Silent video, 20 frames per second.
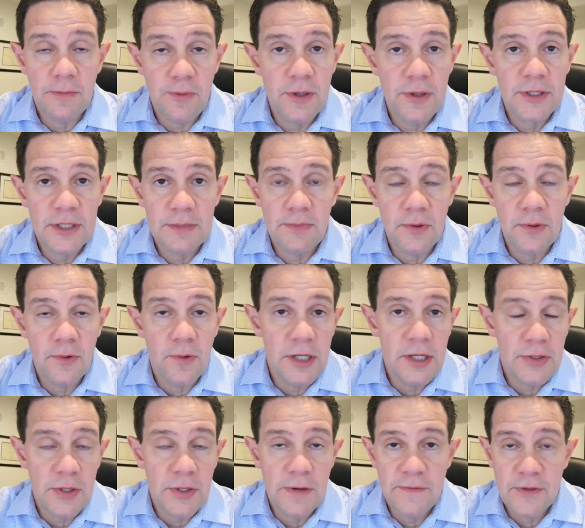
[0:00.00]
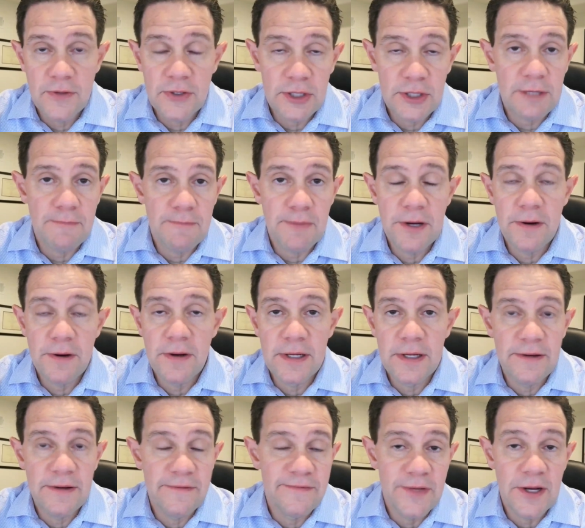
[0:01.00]
principal was over just a
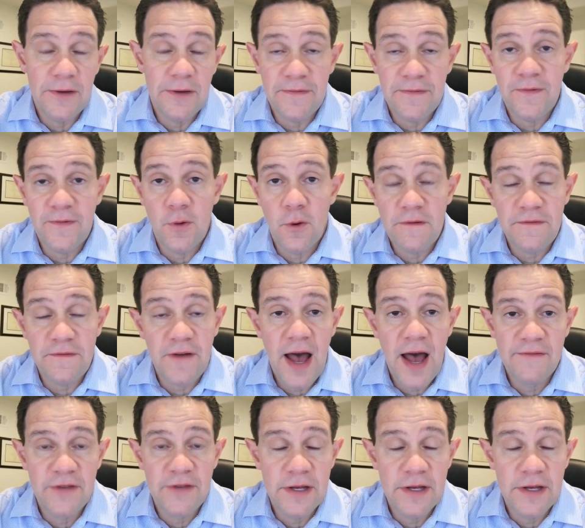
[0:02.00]
period of you know four or five